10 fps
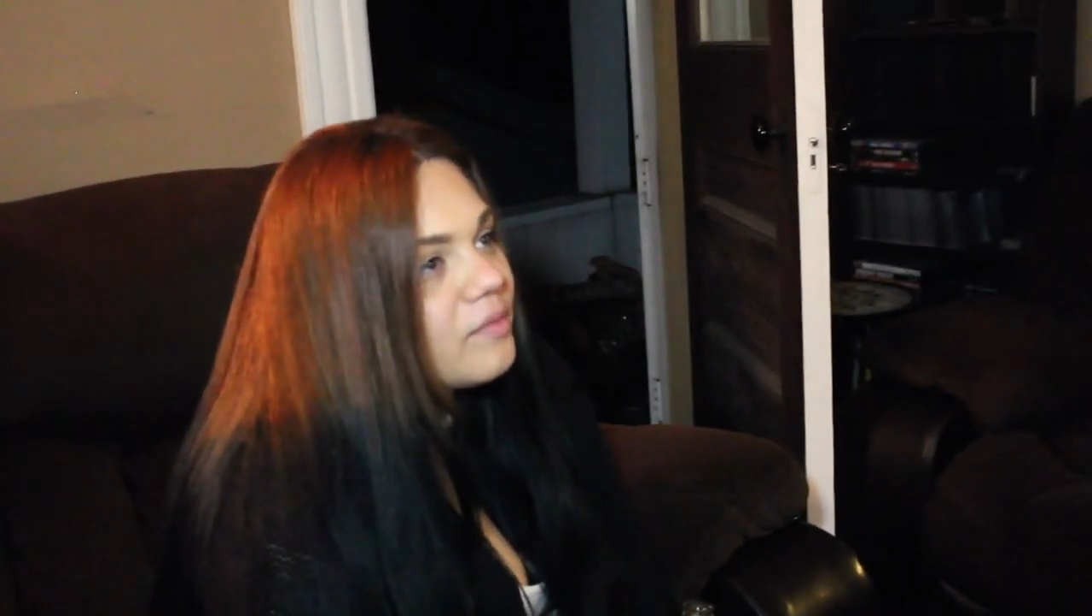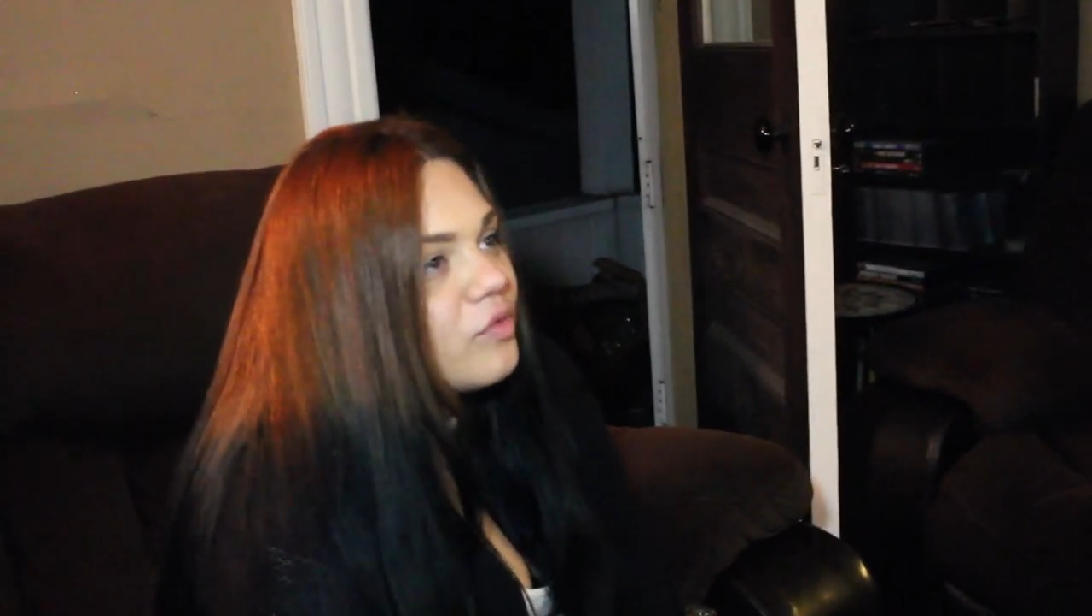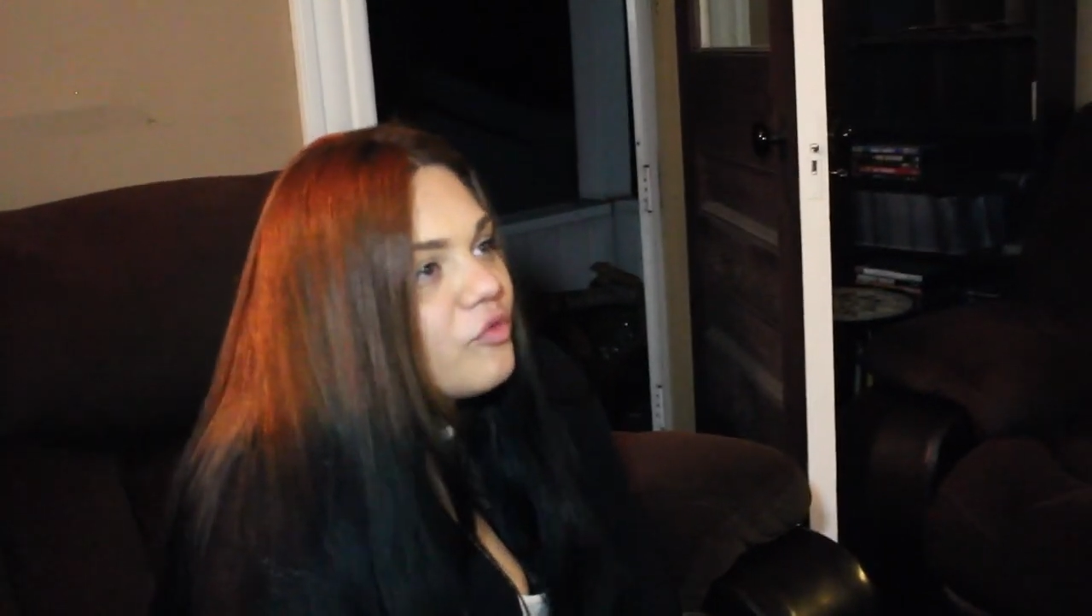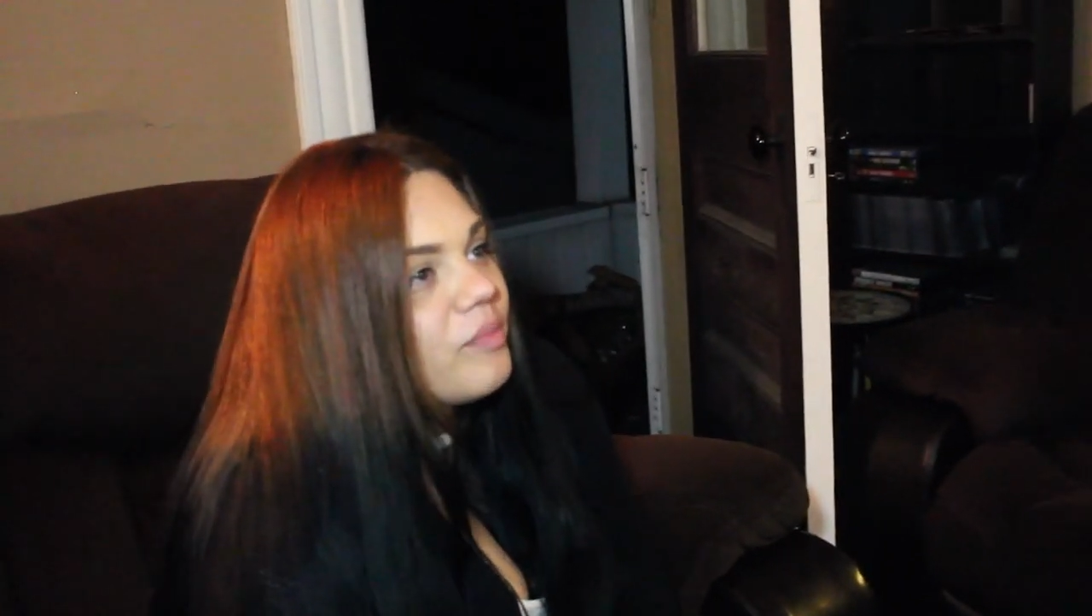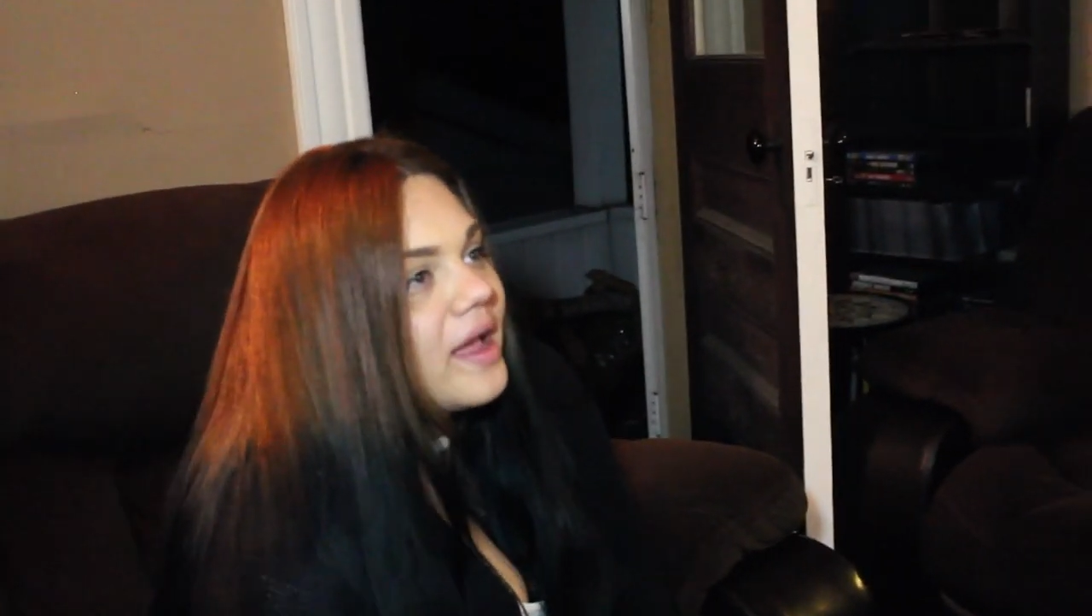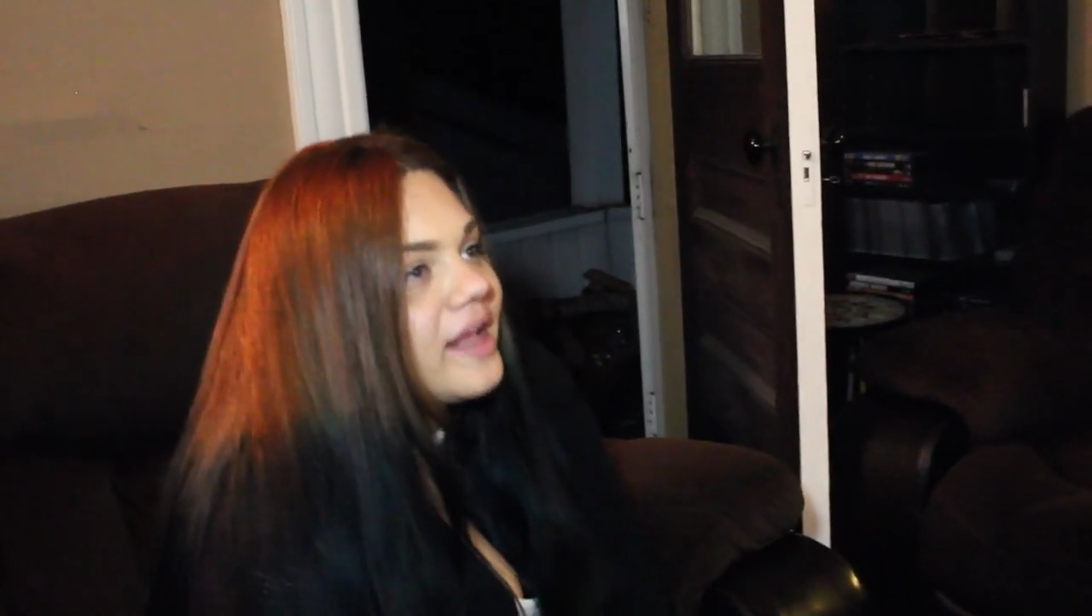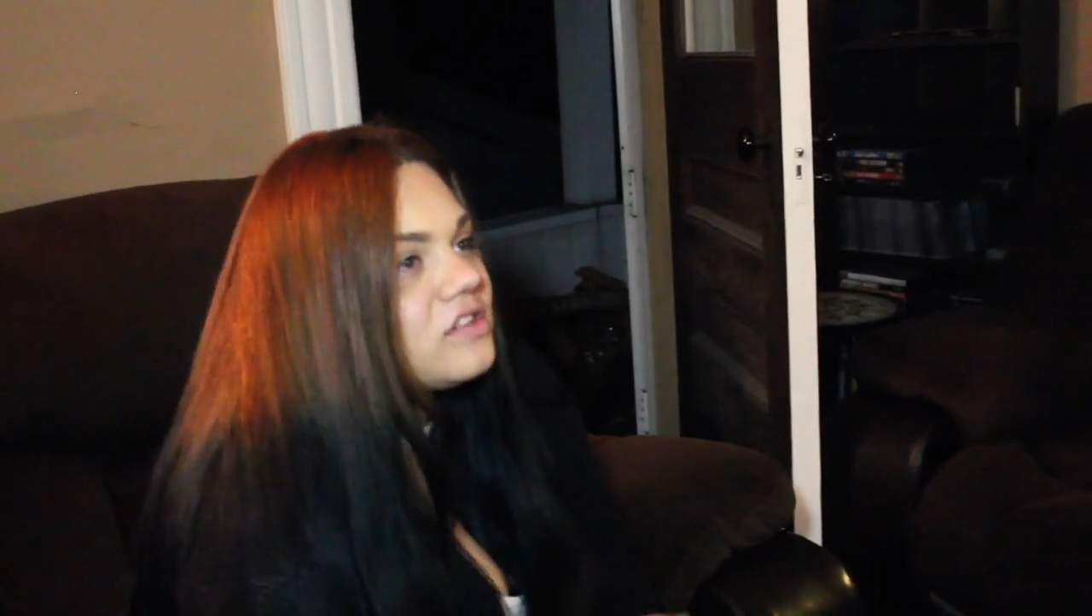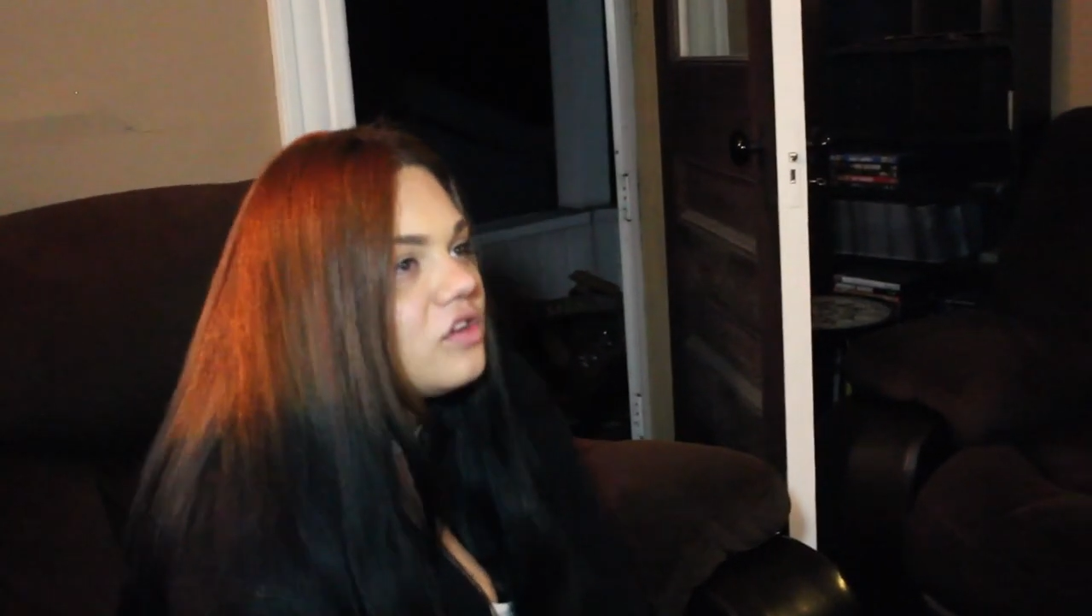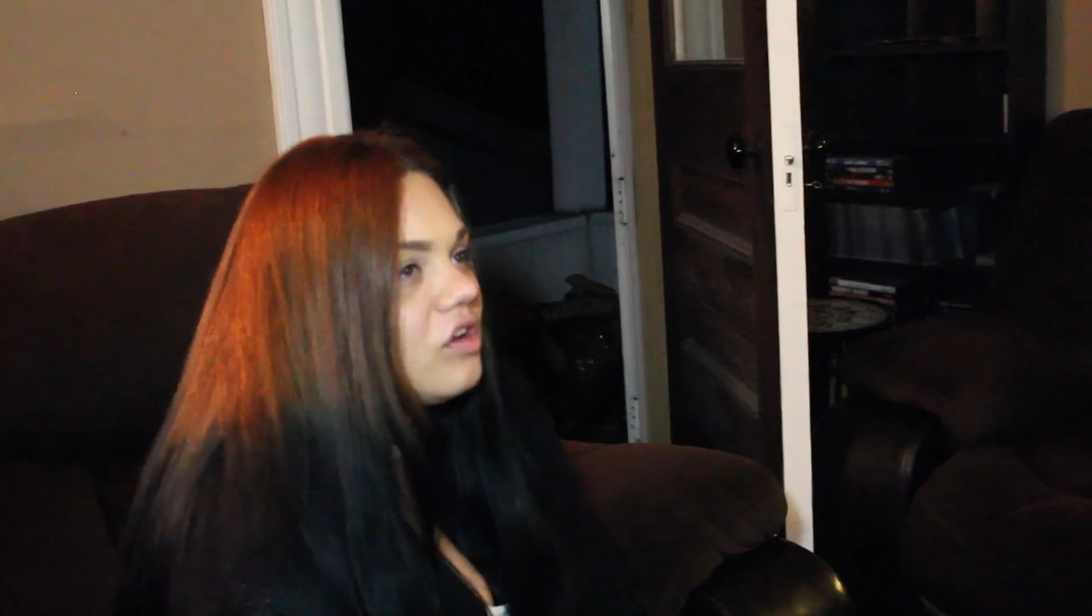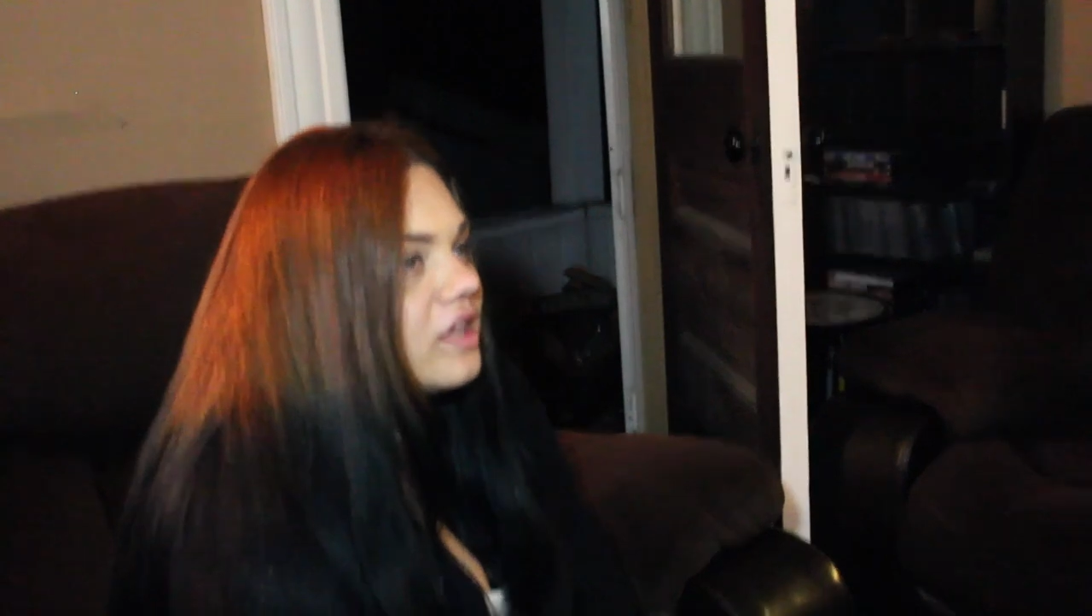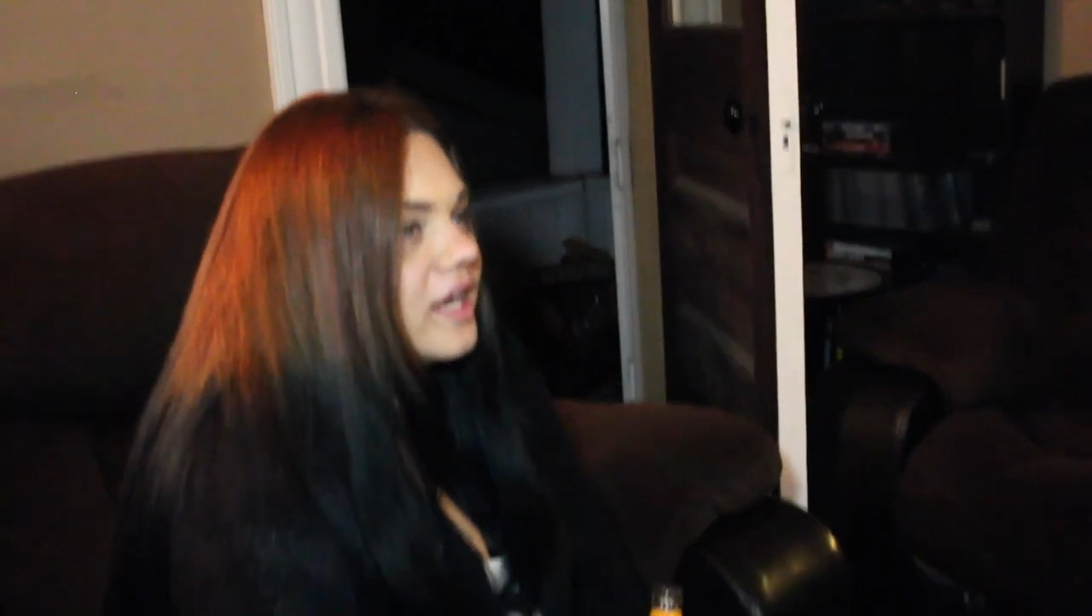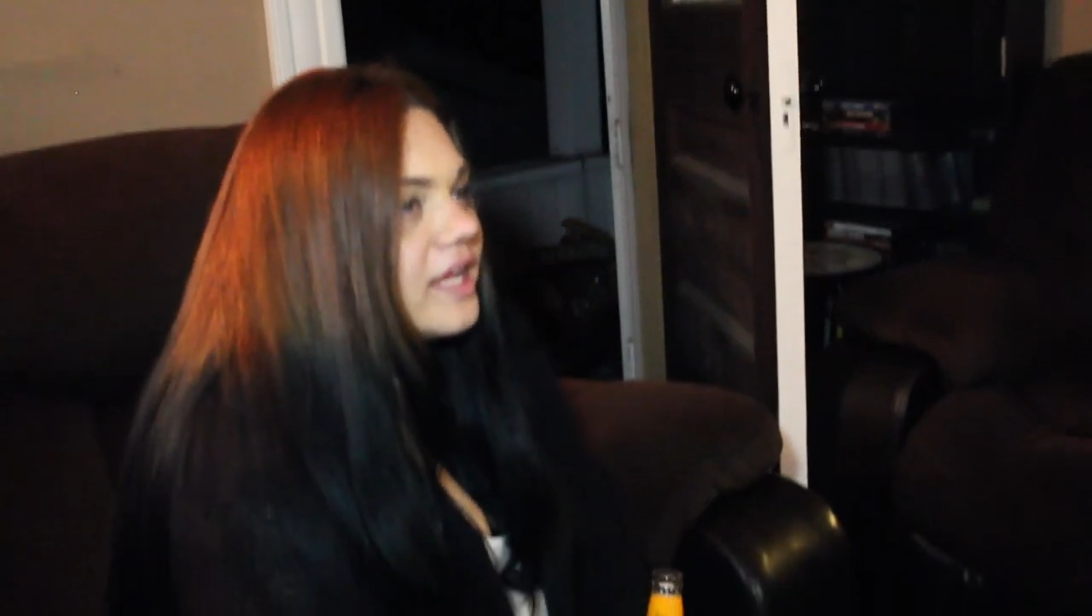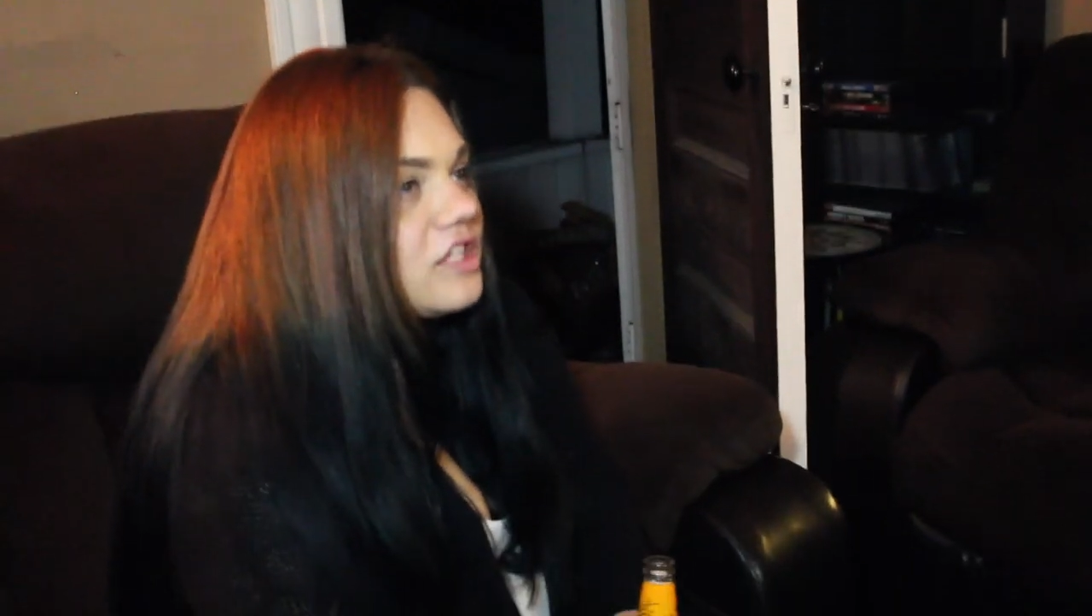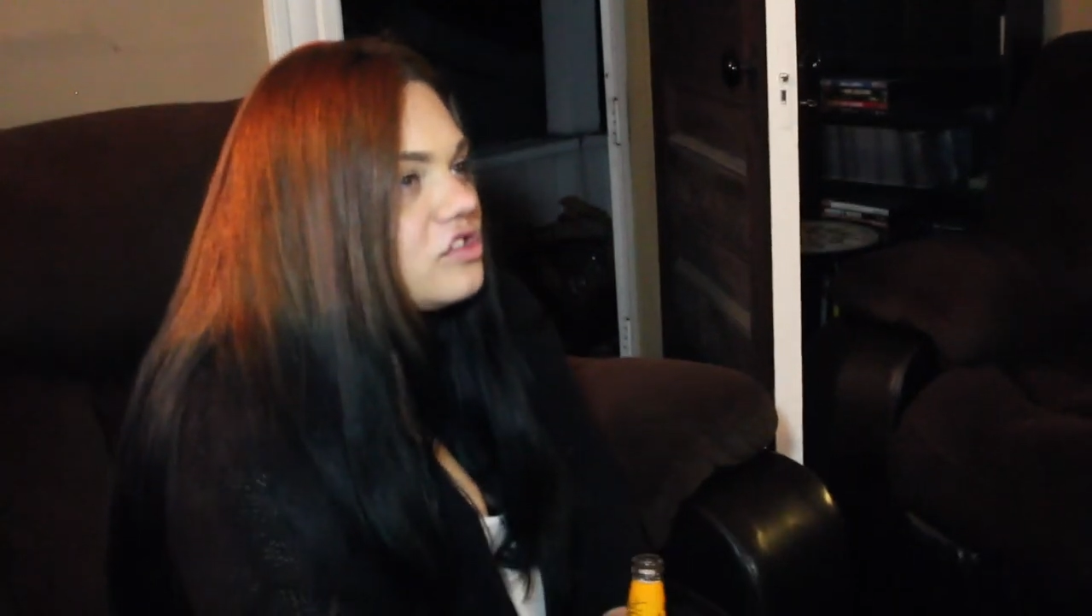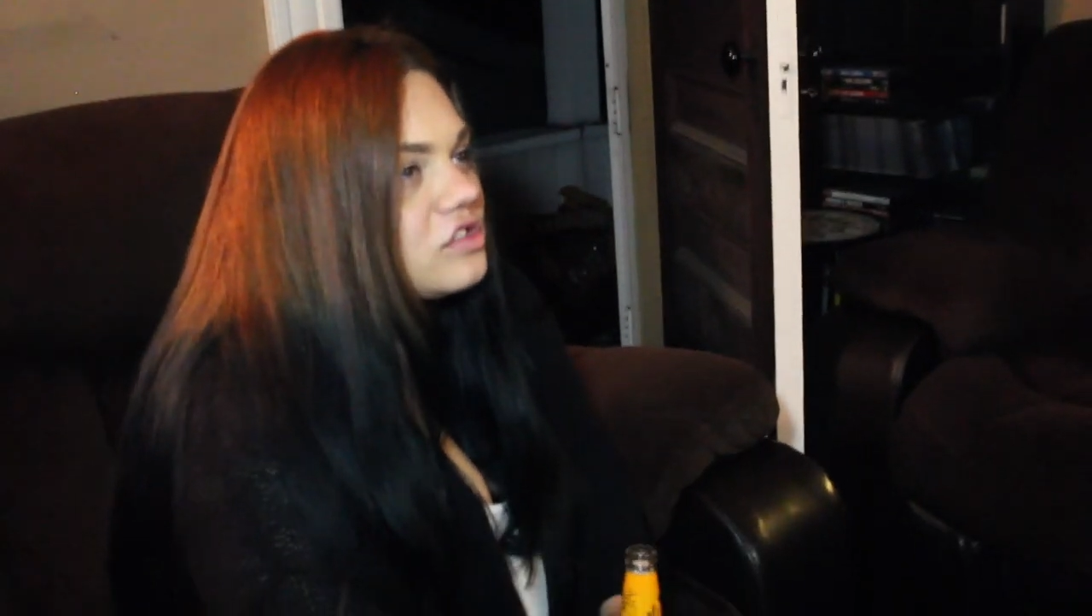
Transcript: move past all of that and